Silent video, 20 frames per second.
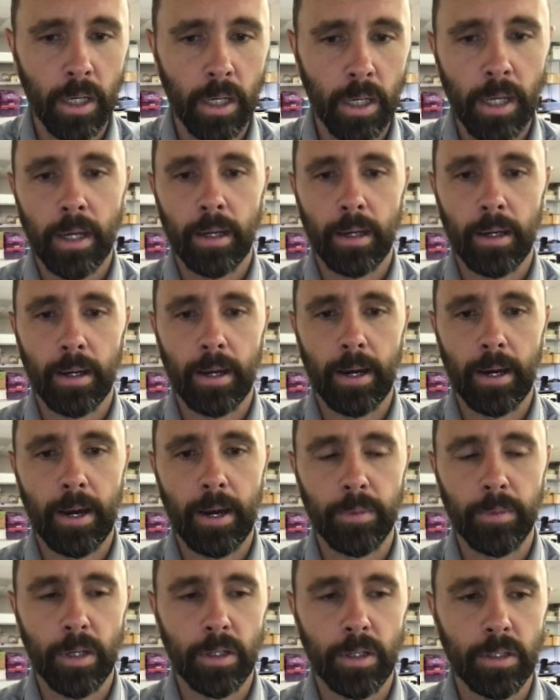
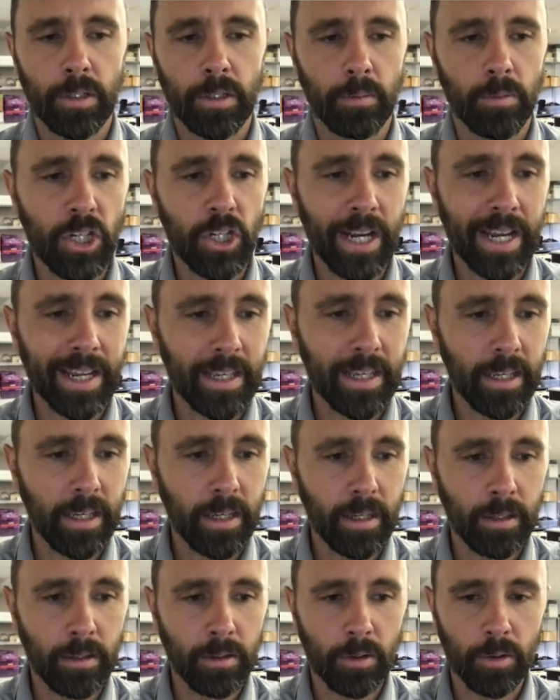There's some
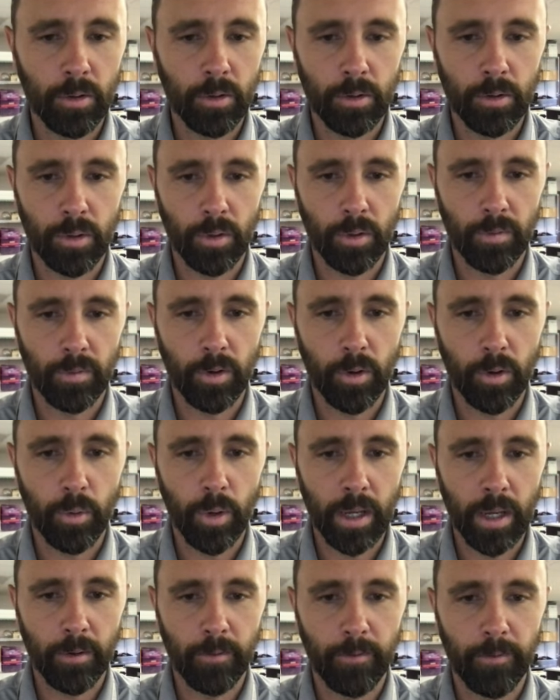check-in, sort of
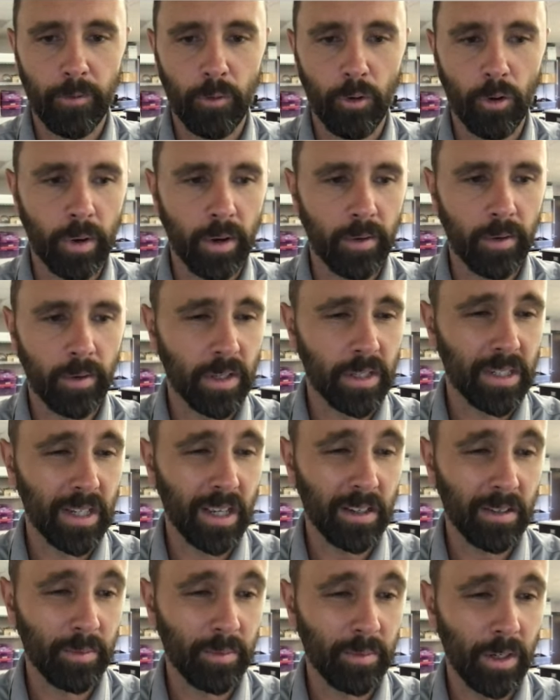quick formative
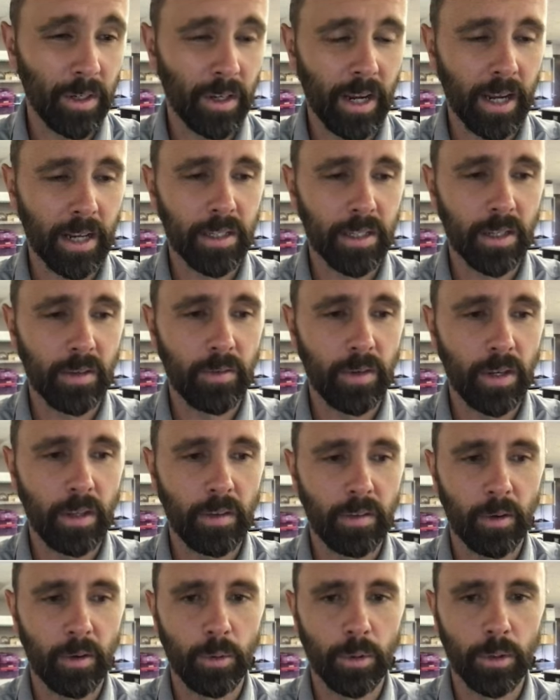assessment activities
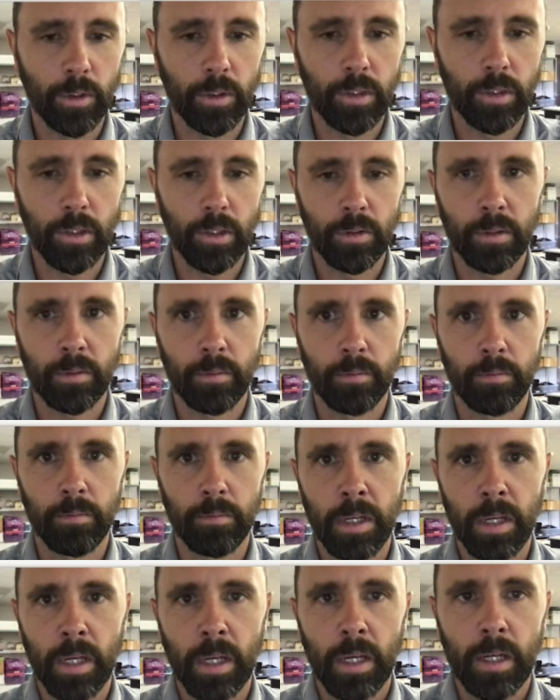that we'll do to
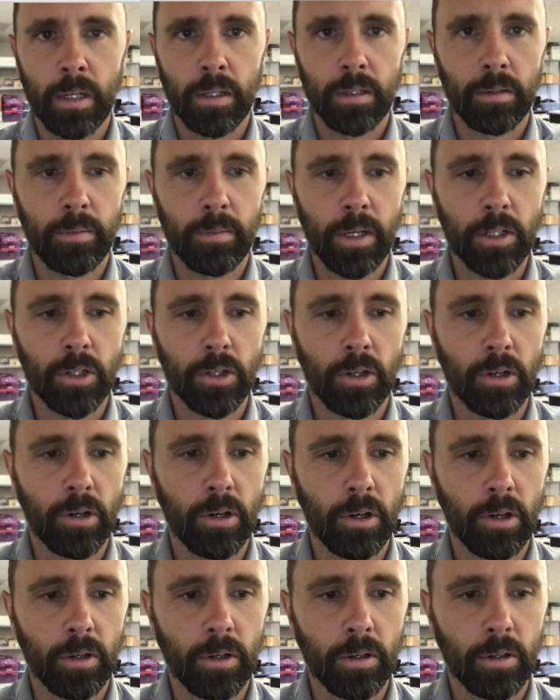make sure
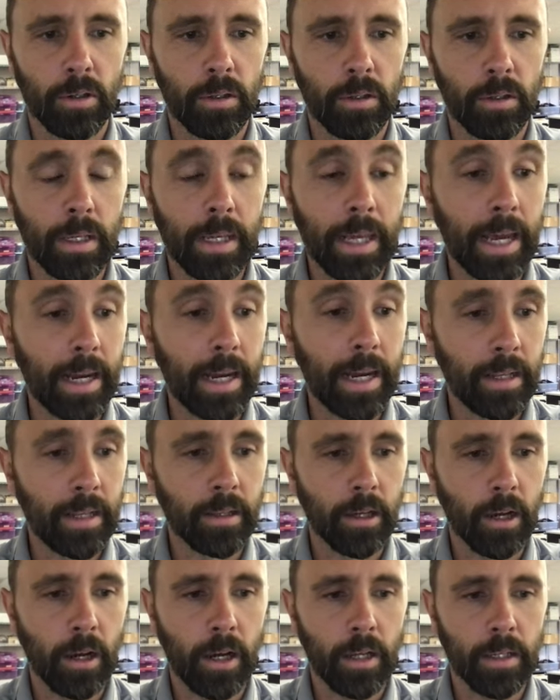you're getting the
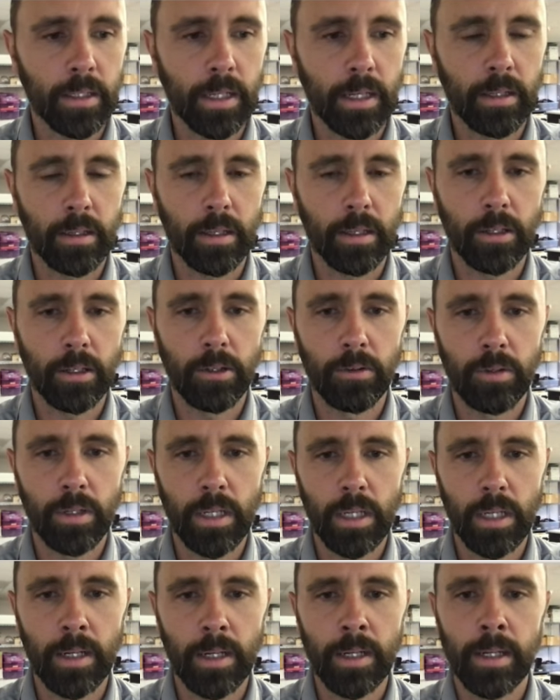content that you
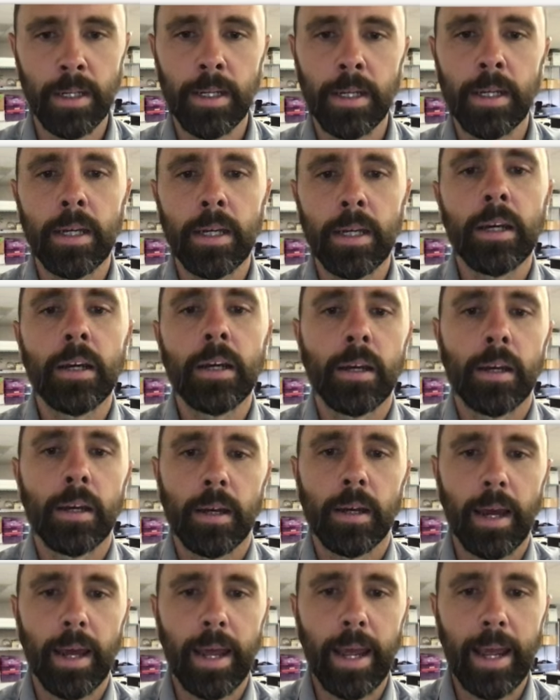need.
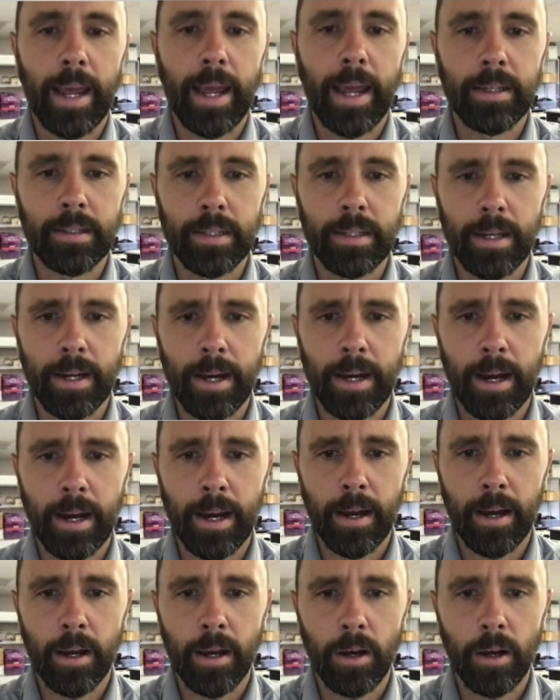And
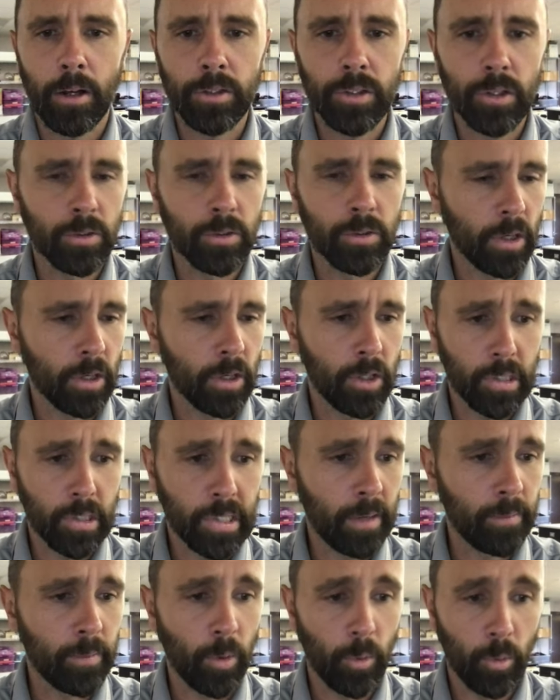also a good
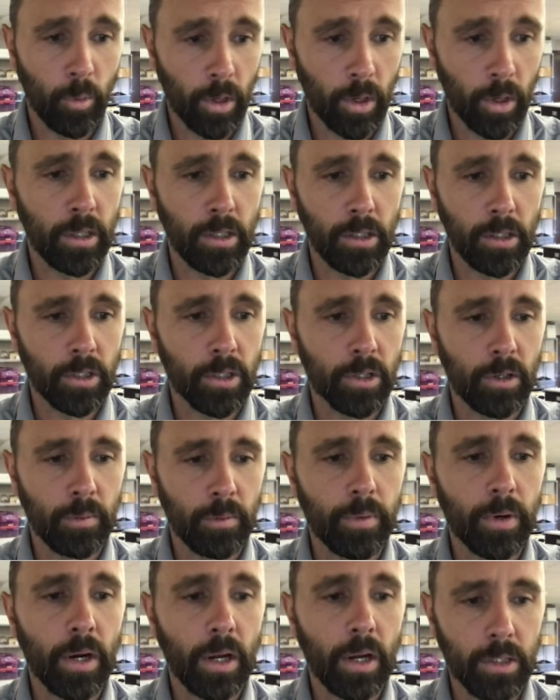time to work on your term
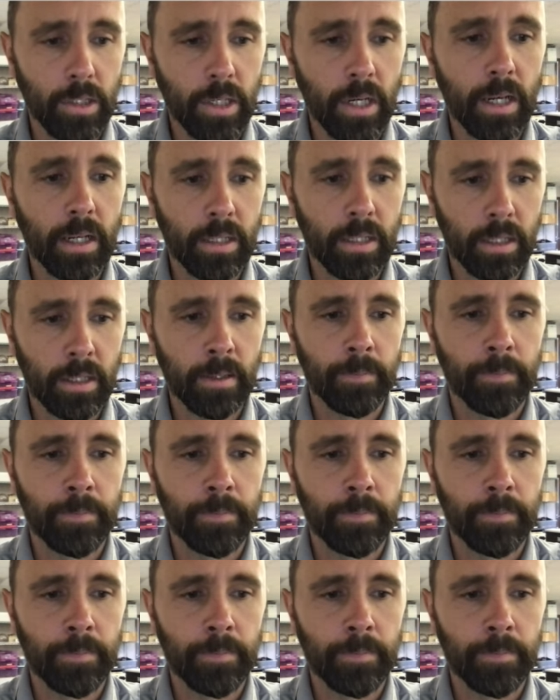project.